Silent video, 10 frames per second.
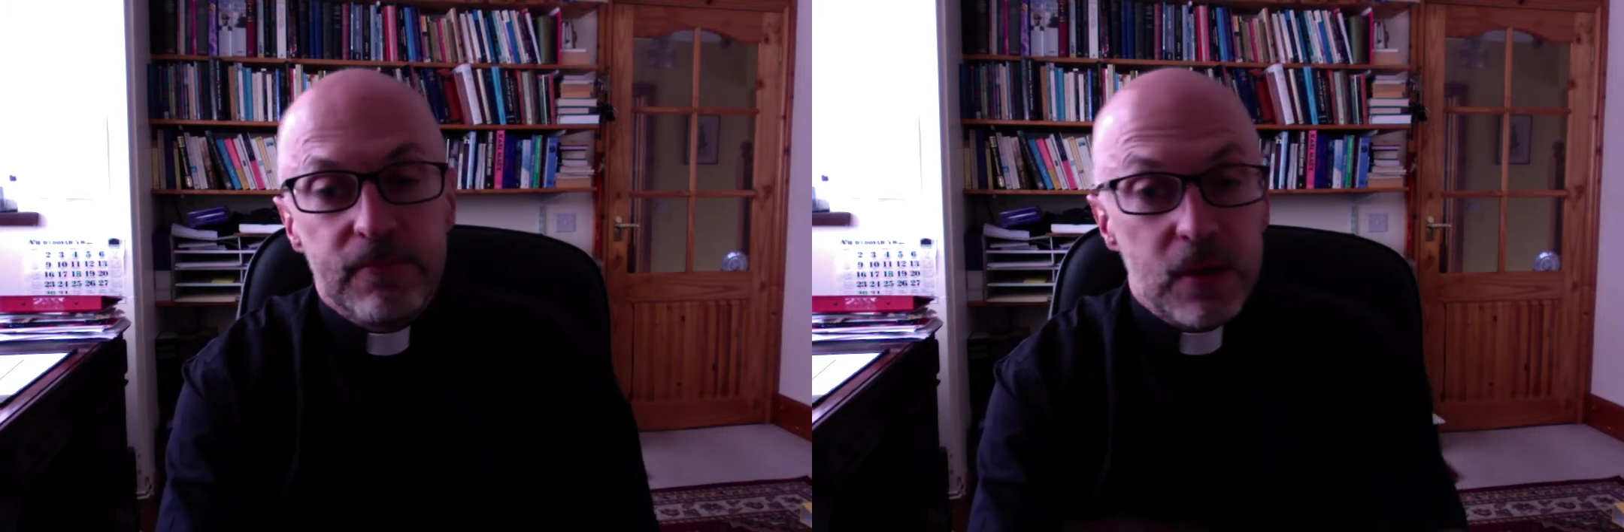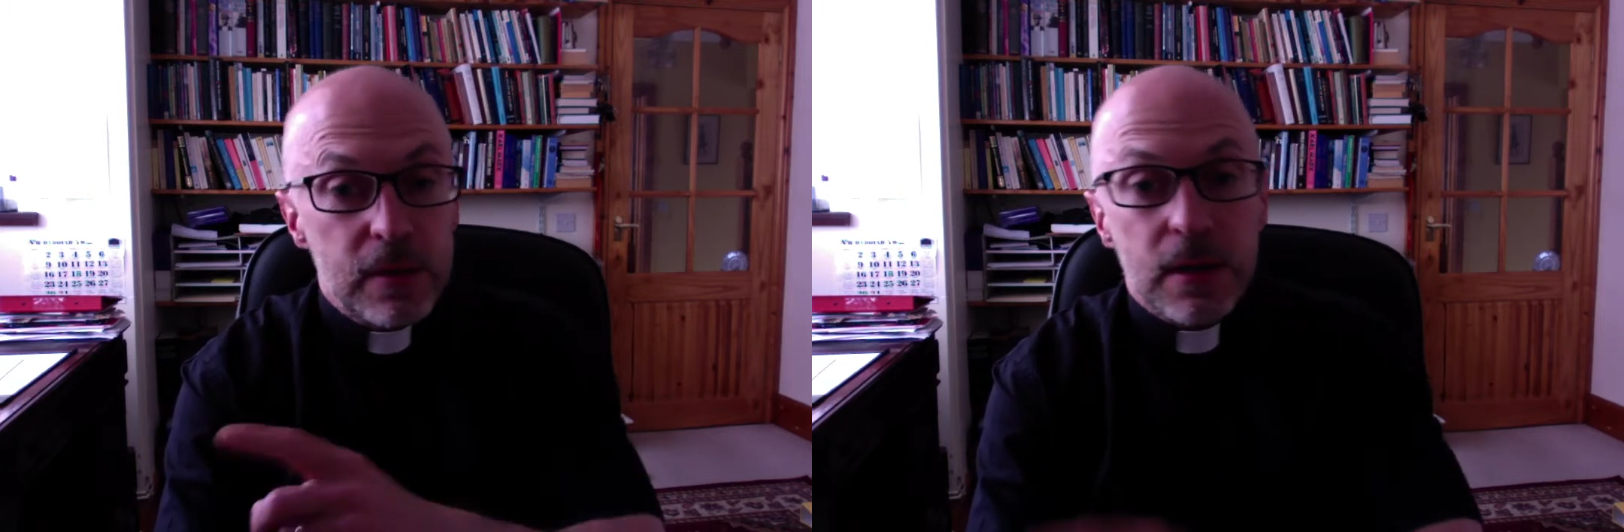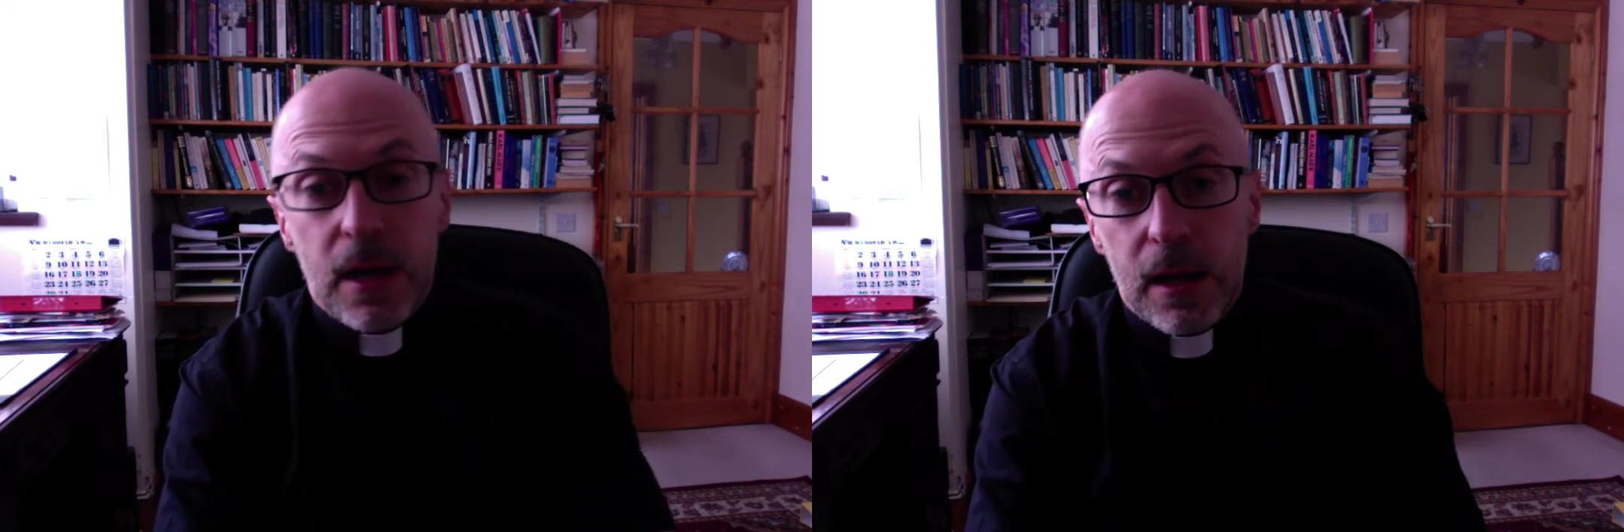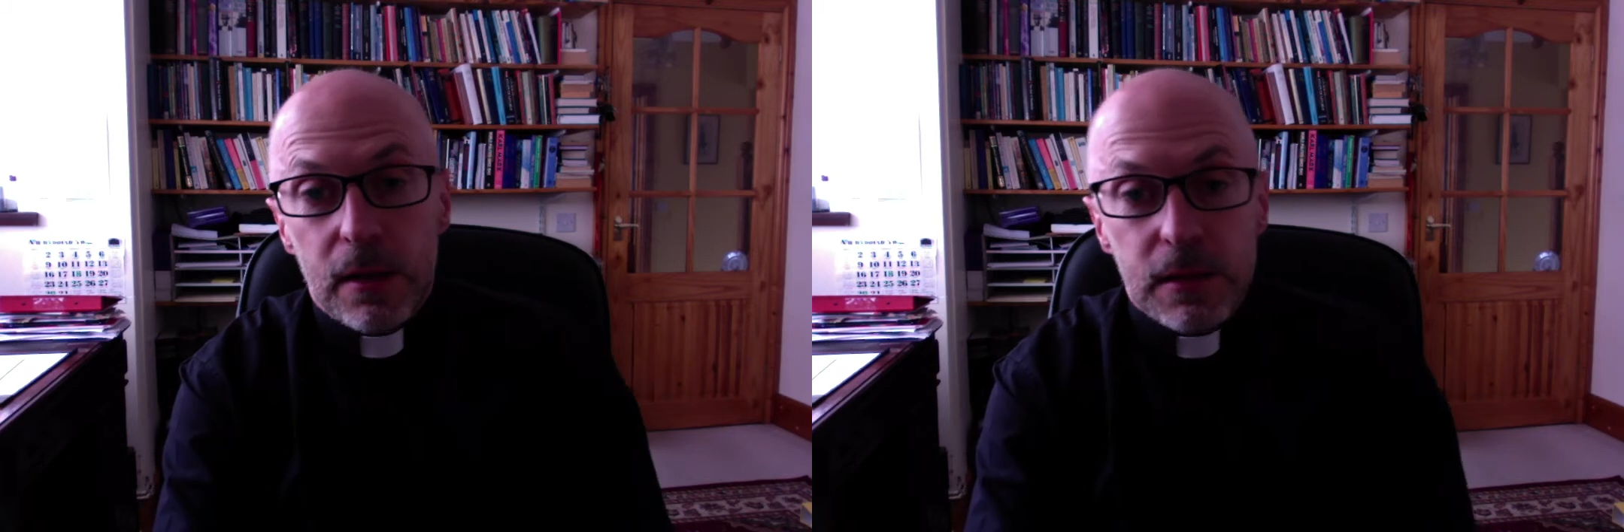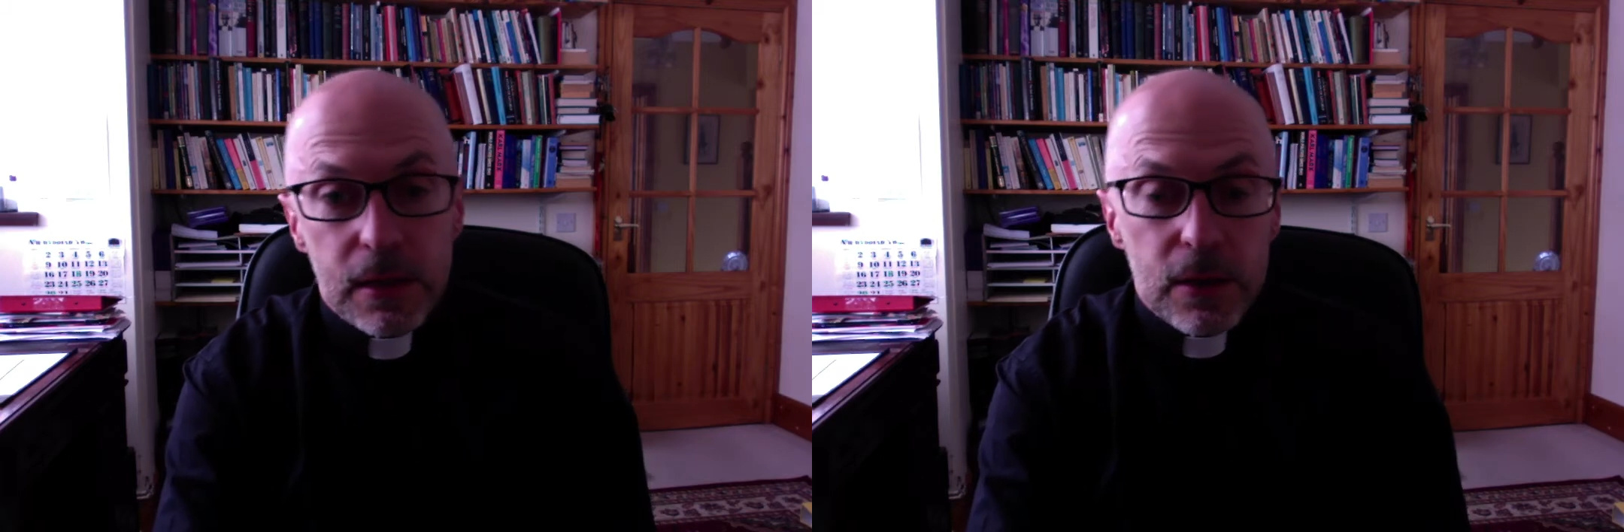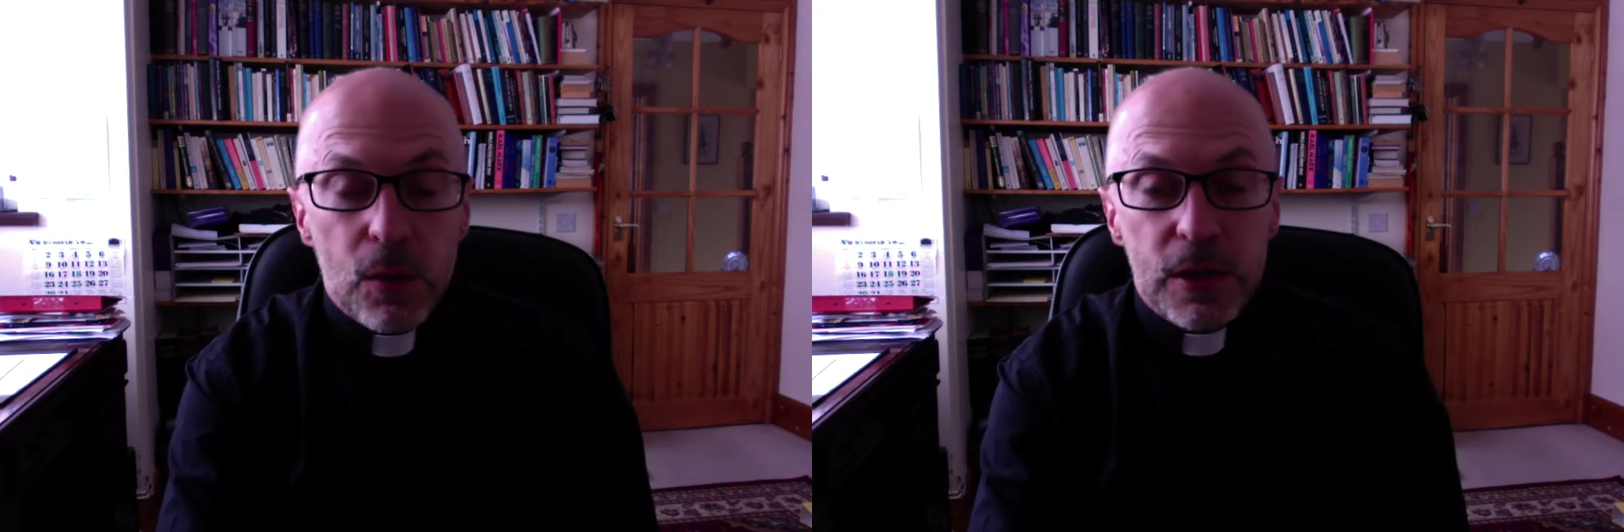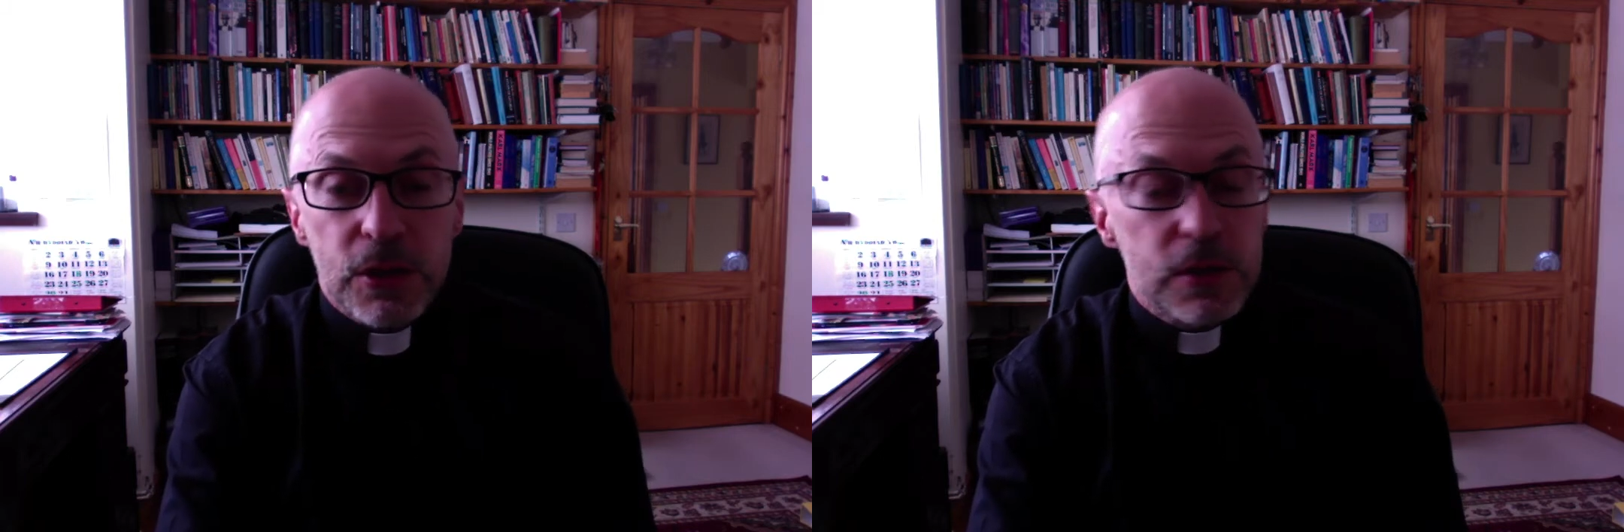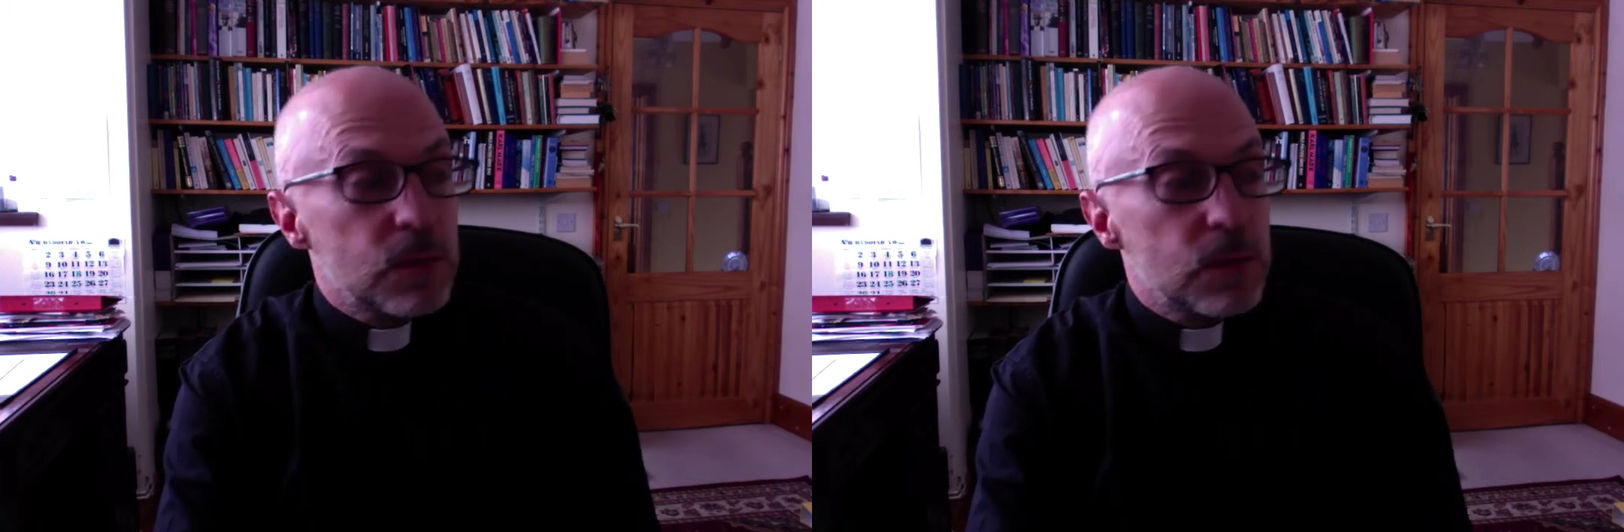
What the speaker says: The guy asking the question said,